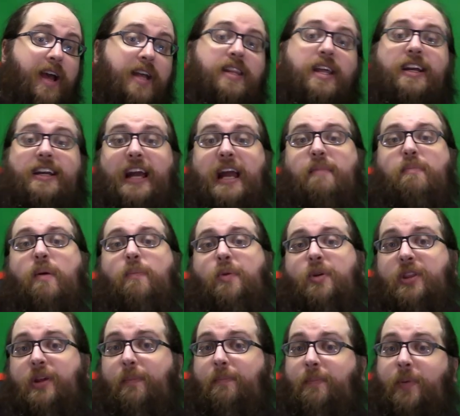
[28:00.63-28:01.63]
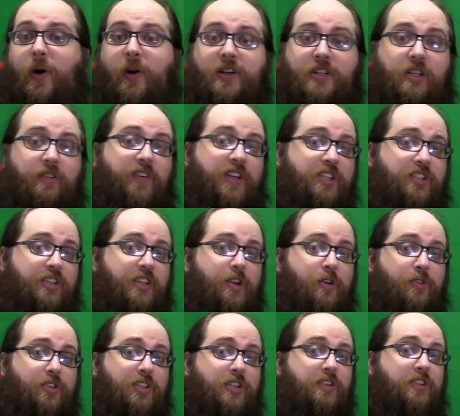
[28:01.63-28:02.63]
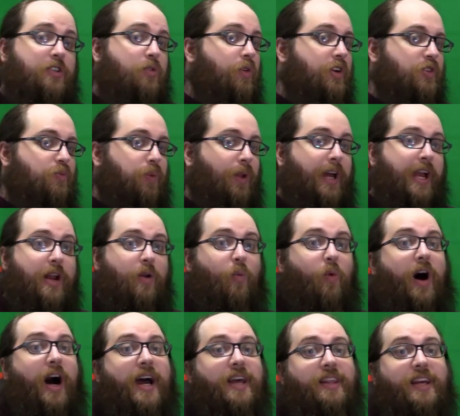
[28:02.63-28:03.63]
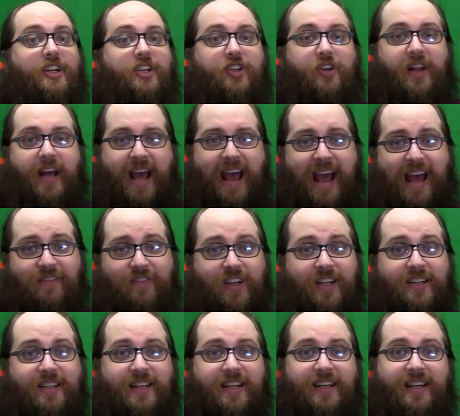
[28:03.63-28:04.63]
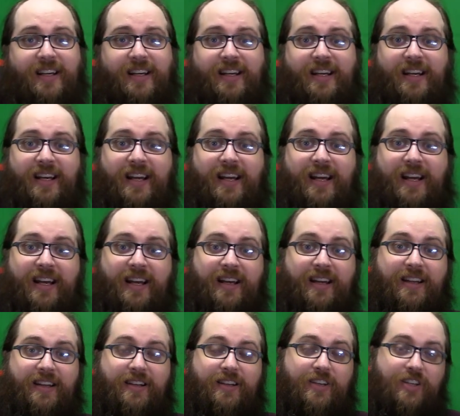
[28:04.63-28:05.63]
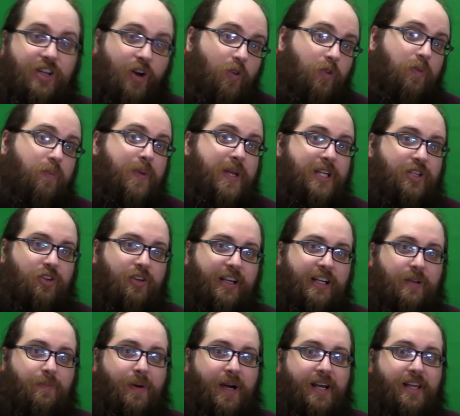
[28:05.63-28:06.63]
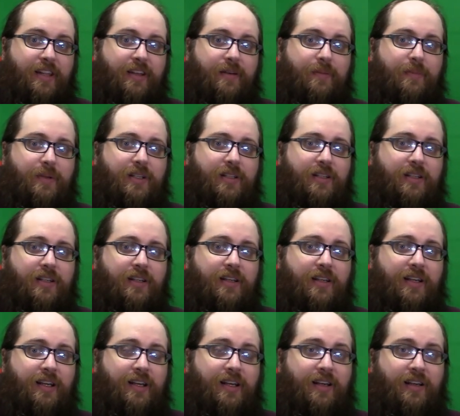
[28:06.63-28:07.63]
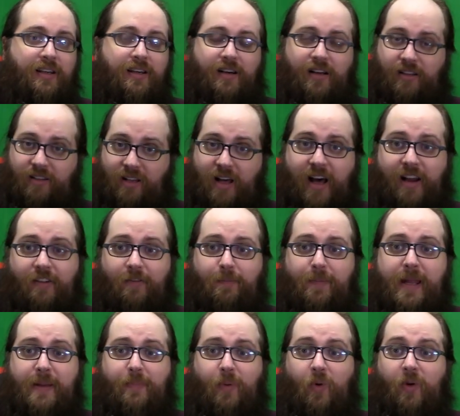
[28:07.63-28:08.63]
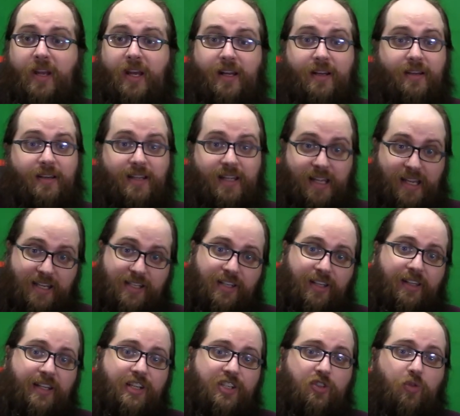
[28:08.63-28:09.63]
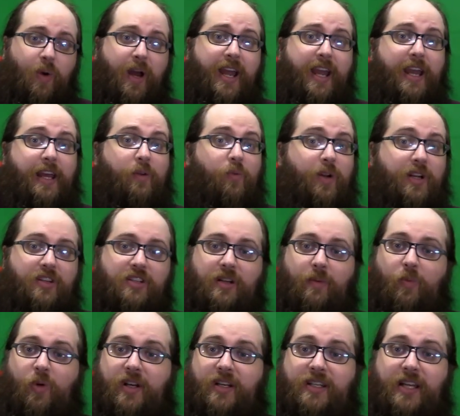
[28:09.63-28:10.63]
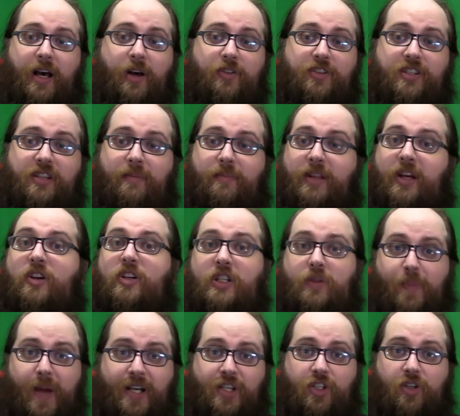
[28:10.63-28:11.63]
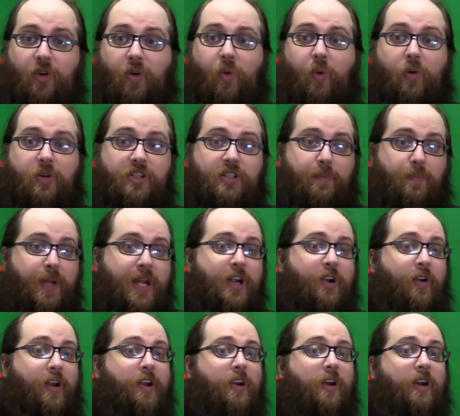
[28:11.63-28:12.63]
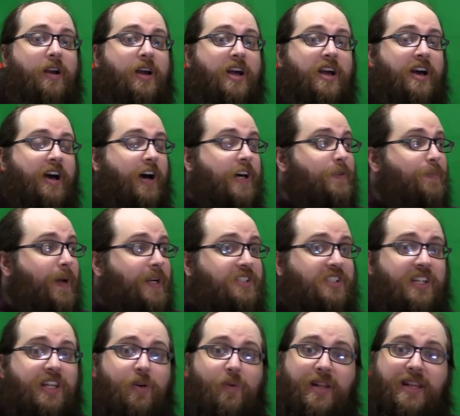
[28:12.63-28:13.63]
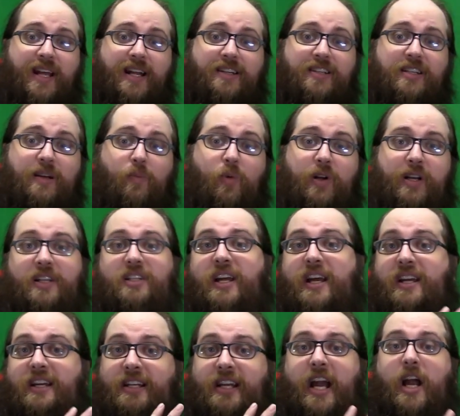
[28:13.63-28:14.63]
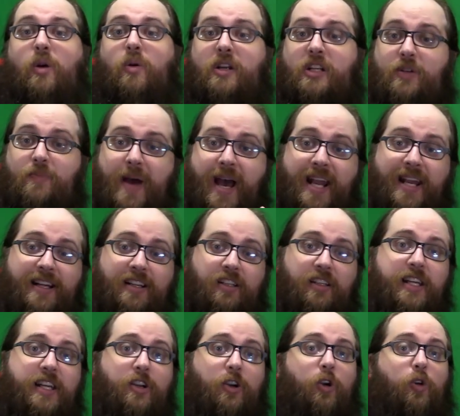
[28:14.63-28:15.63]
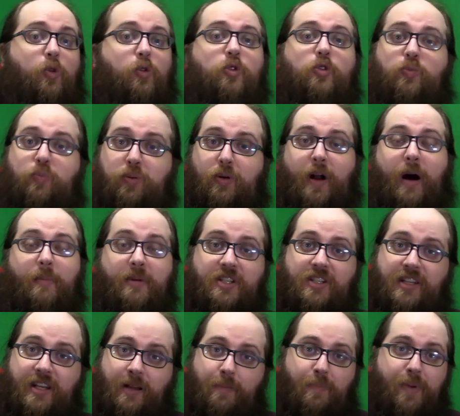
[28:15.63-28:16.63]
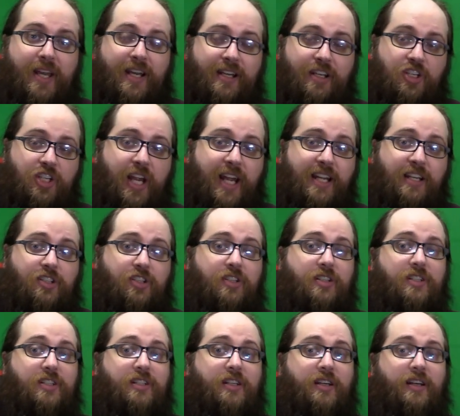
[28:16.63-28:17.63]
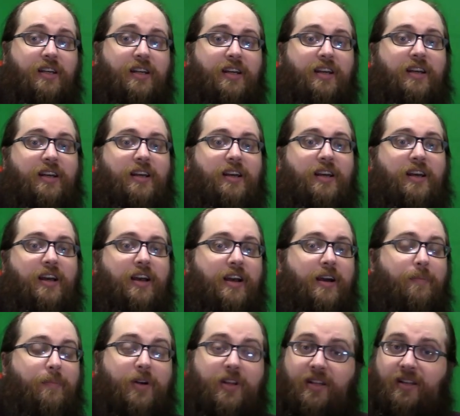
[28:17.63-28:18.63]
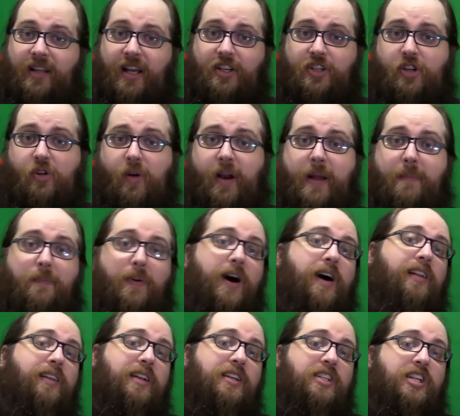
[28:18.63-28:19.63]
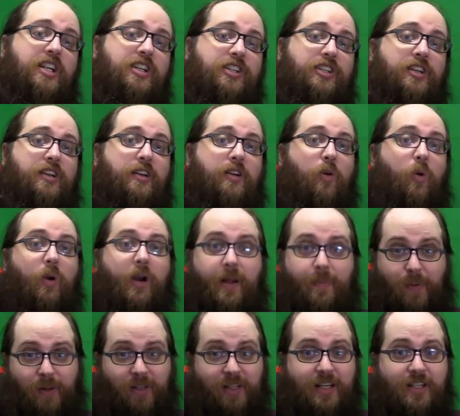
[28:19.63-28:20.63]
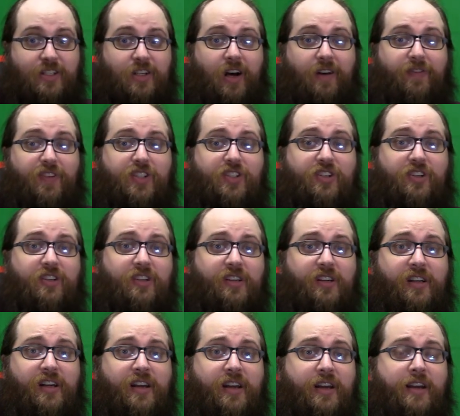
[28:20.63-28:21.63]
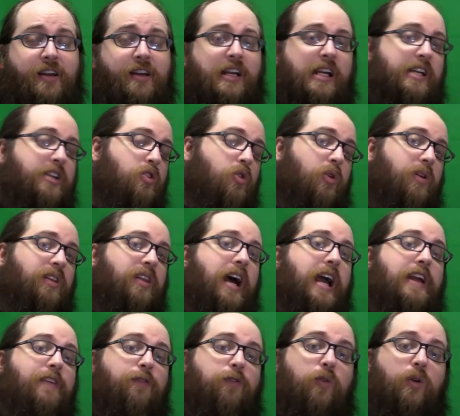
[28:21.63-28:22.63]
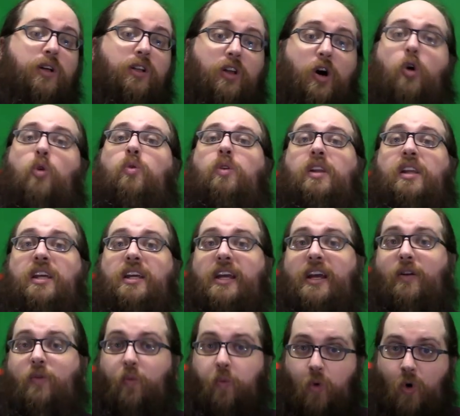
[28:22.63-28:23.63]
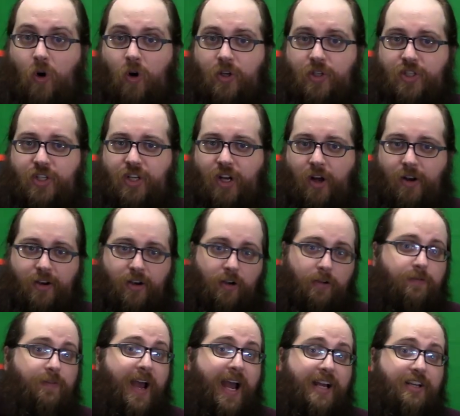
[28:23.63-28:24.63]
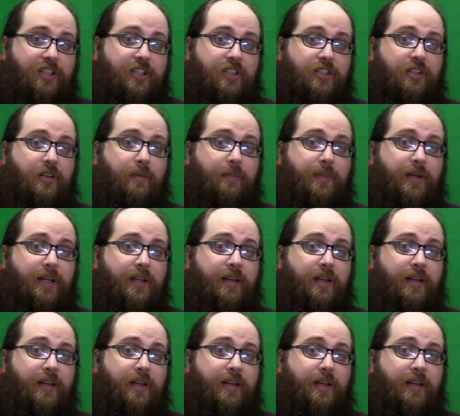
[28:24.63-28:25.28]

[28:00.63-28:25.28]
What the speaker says: and they came up with a bunch of excuses to explain why they should have it. Don't be tricked by them. A lot of people get easily swayed when someone tells them they're special or superior, especially when that someone is a charismatic leader who's promising big changes. But unless you're a politician or a police officer, your life will only get worse under fascism,